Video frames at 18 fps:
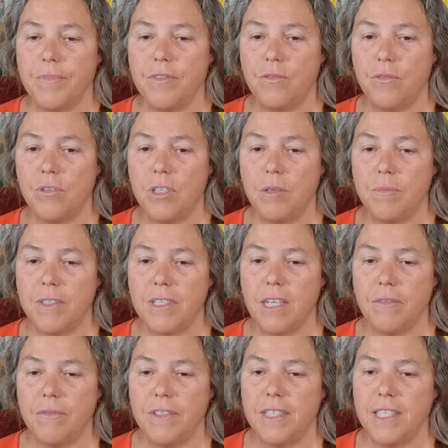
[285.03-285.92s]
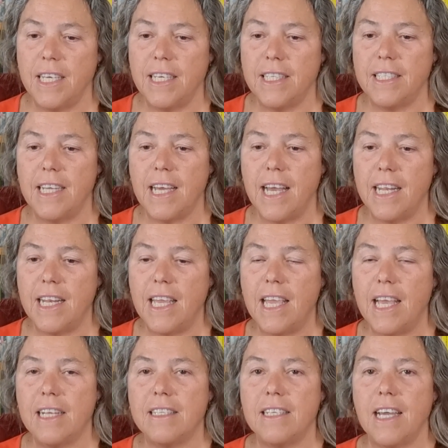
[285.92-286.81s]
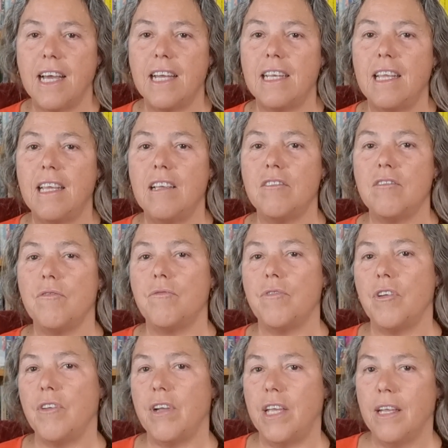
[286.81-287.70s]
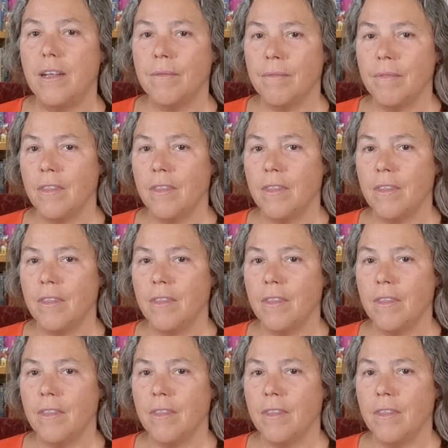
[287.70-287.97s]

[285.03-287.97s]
Dun himself is a Hatani. Hatani is a very